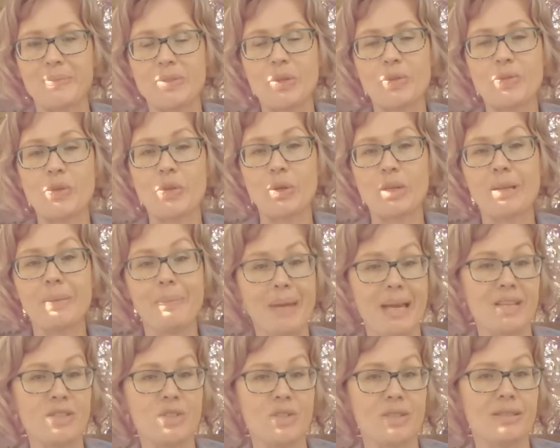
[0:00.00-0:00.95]
So if you can
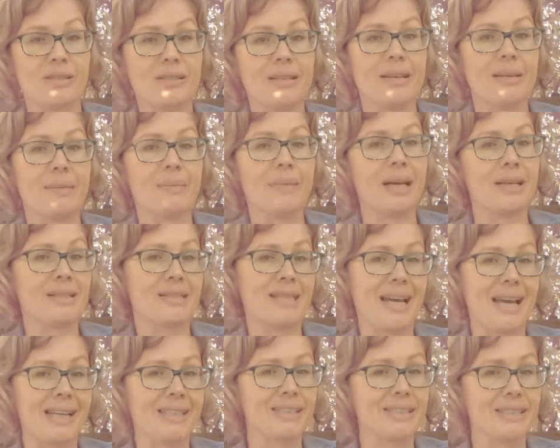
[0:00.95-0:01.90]
imagine, my
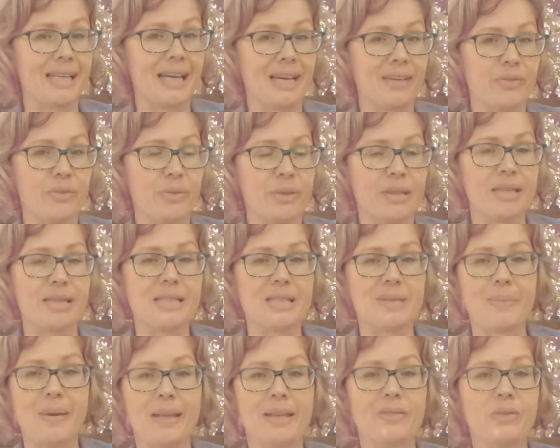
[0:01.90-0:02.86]
entire life within the
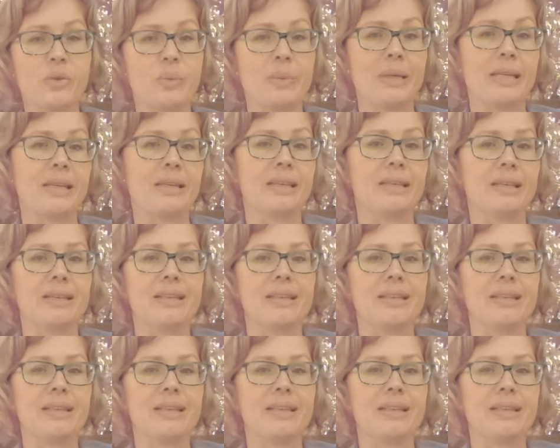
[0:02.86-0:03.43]
span of a week